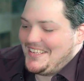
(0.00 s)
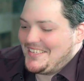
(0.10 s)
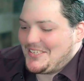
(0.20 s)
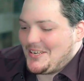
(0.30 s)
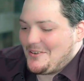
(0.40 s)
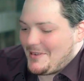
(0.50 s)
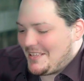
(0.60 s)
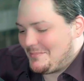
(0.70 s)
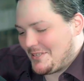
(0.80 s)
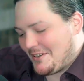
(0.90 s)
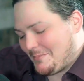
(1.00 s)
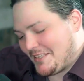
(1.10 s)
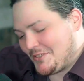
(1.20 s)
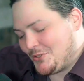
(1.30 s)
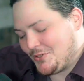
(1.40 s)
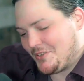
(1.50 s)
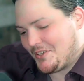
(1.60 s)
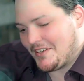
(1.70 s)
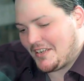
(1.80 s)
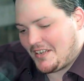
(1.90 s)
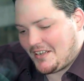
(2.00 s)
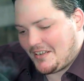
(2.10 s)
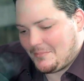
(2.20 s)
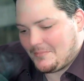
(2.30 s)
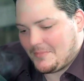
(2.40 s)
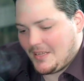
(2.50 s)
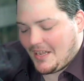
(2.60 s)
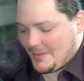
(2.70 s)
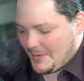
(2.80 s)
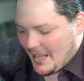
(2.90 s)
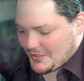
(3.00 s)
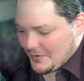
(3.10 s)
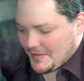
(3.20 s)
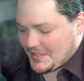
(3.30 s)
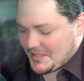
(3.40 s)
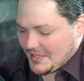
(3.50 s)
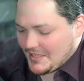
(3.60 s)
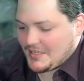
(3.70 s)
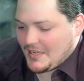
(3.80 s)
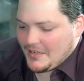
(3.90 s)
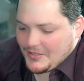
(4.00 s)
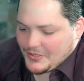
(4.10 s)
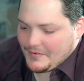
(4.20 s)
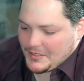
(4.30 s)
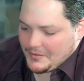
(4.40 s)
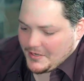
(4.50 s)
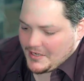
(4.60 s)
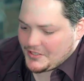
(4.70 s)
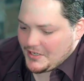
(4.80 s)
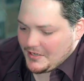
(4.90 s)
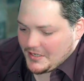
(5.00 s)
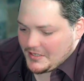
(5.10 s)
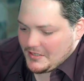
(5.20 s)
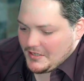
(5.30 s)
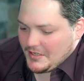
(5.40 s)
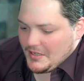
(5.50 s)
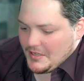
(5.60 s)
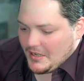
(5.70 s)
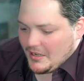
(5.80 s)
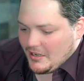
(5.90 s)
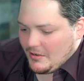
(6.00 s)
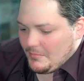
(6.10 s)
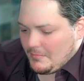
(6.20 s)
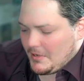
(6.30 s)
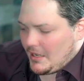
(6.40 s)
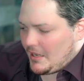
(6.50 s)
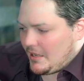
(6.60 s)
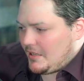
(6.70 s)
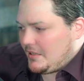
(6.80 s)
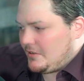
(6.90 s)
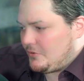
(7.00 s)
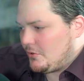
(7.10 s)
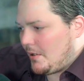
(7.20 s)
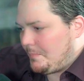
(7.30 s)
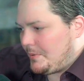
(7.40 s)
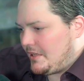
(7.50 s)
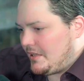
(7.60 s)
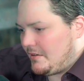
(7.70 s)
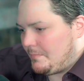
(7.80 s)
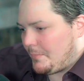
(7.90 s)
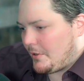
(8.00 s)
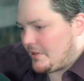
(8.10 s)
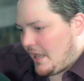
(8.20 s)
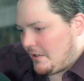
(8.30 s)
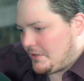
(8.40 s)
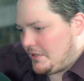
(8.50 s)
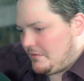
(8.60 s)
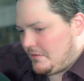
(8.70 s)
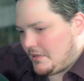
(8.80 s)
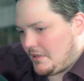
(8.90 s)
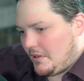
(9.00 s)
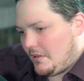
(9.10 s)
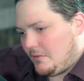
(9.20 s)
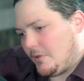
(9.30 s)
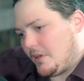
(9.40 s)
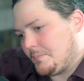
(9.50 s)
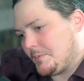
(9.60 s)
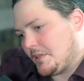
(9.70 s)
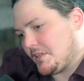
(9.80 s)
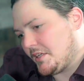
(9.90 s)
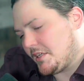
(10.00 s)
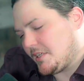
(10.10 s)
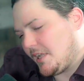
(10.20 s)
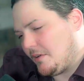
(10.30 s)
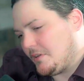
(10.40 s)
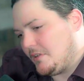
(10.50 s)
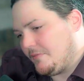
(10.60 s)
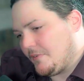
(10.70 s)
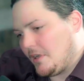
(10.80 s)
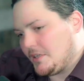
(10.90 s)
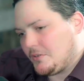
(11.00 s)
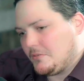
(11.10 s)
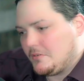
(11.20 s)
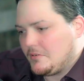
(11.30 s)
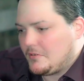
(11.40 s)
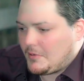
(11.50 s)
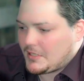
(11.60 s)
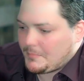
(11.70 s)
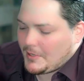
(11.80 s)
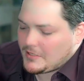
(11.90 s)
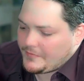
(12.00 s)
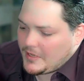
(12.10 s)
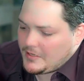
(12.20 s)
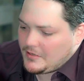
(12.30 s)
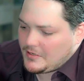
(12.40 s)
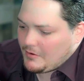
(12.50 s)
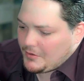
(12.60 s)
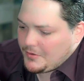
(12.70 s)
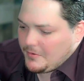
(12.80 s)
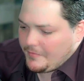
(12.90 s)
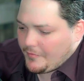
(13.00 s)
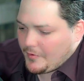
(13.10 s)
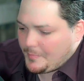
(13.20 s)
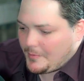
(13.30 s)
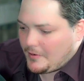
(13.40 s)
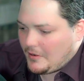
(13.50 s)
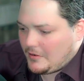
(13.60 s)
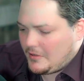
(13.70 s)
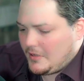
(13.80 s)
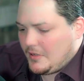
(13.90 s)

So my name's Eric Mattson Jr. I am an astrophysicist. I also have a degree in engineering. I grew up in Bergen County. I went up to Sussex County for high school, went to Pennsylvania, got recruited for football,